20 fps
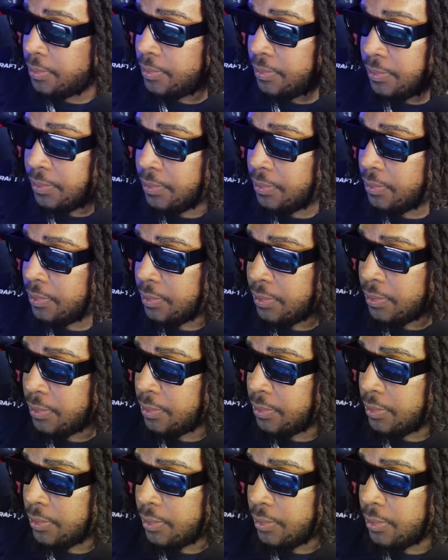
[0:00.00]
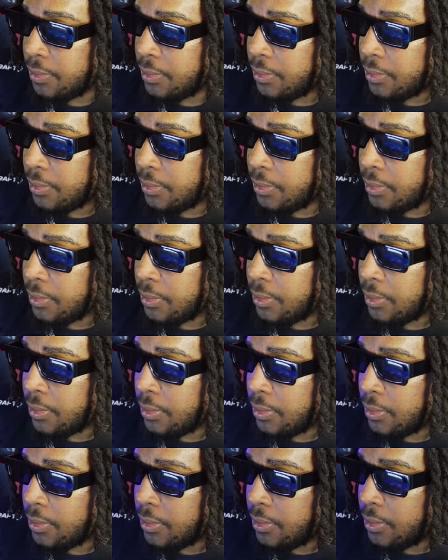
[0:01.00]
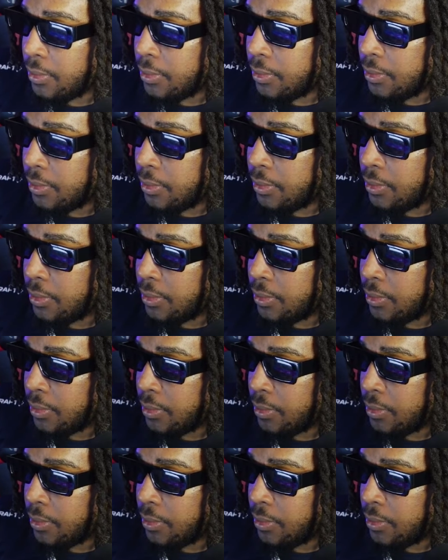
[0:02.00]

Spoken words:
Nothing is said.